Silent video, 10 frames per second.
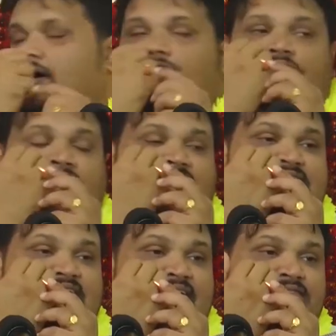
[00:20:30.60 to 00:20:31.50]
according to the
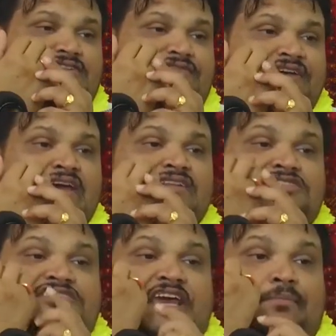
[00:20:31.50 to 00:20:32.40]
science of
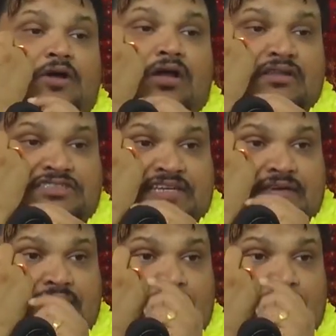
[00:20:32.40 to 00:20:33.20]
gemology,